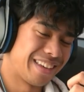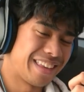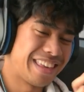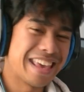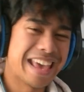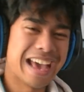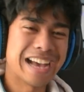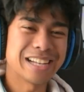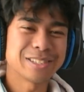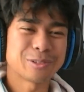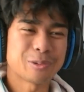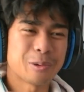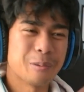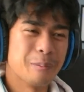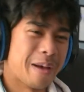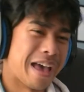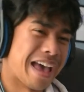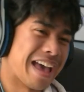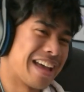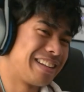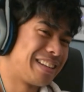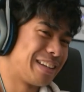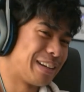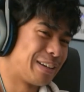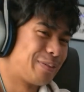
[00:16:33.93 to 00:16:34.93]
He has
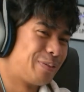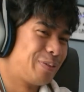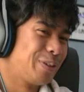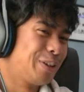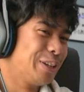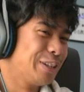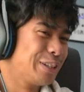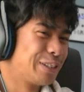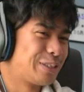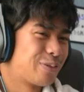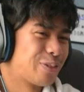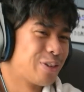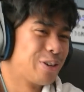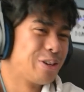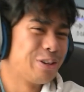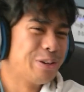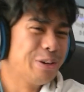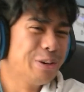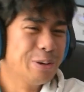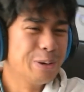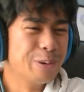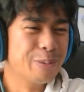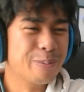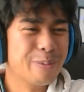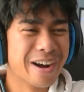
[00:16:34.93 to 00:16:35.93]
romantic feelings for
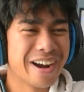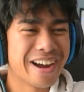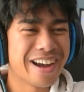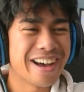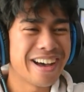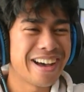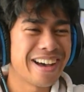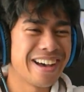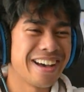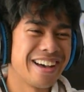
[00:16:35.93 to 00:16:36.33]
you, bruh.